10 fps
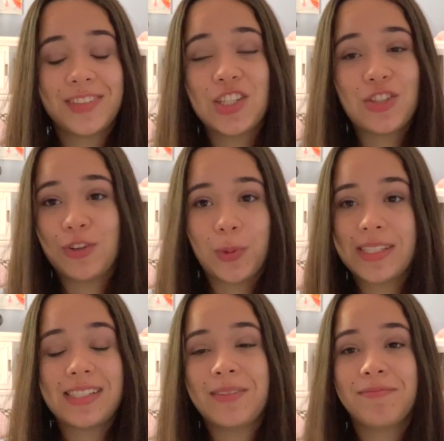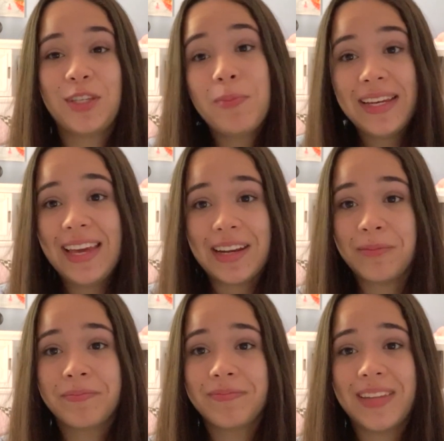Just request it. You might get it,
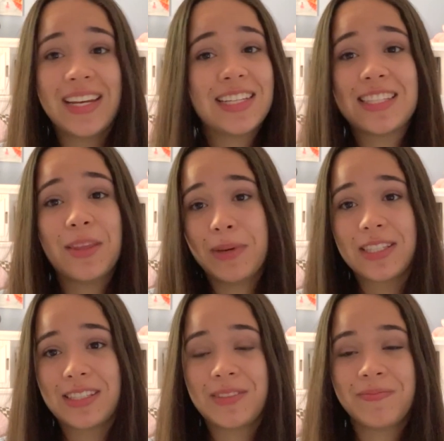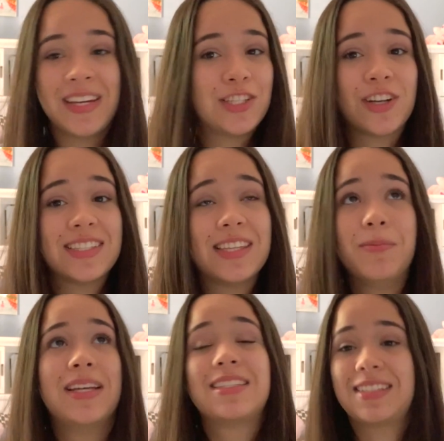and it's the best. It's honestly the
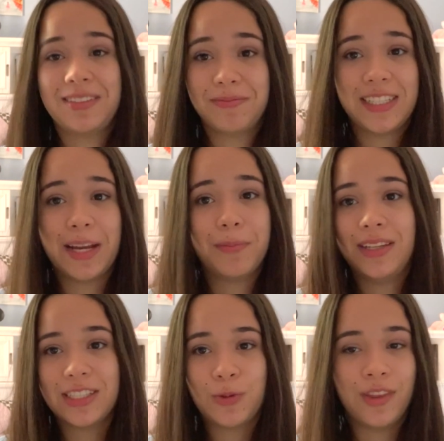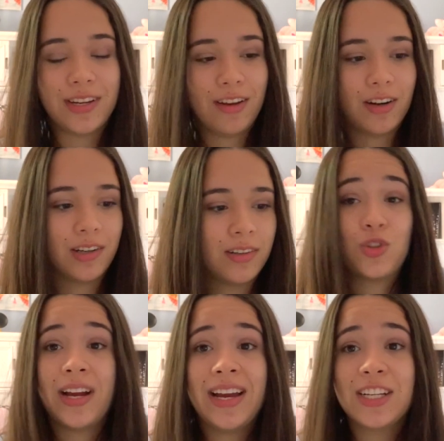best to get blessed with an ER.
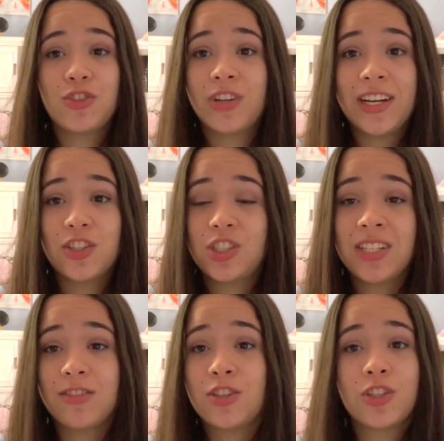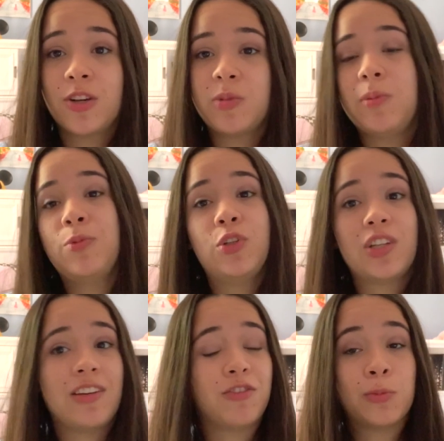Try to trade your shifts. There's always people
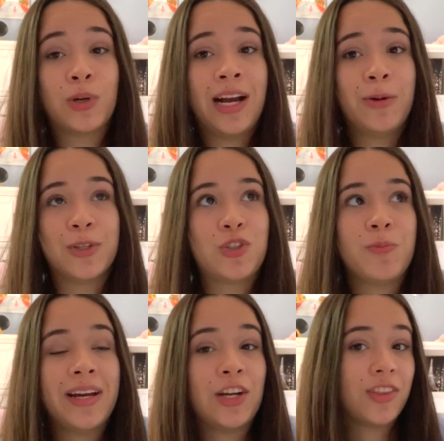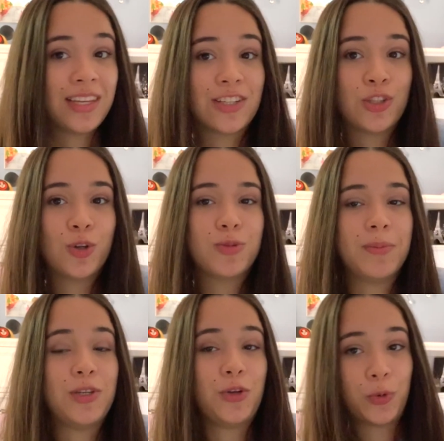looking for more hours. You might not think so, because
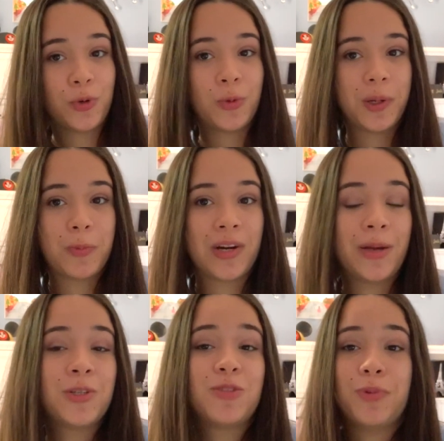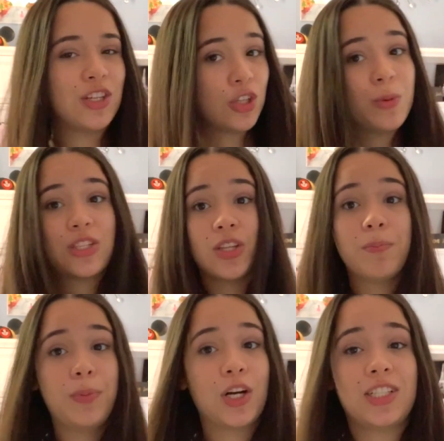maybe you don't want to work more hours, but there's always
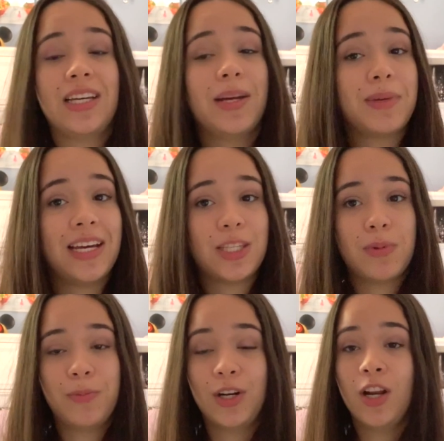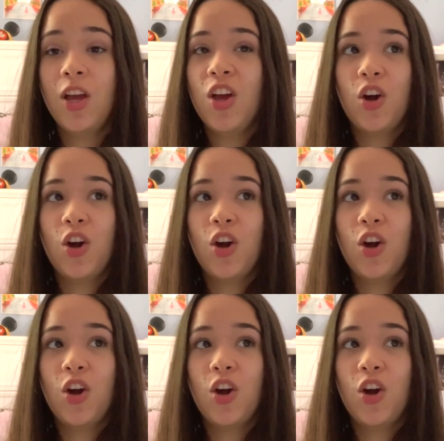some part-time cast member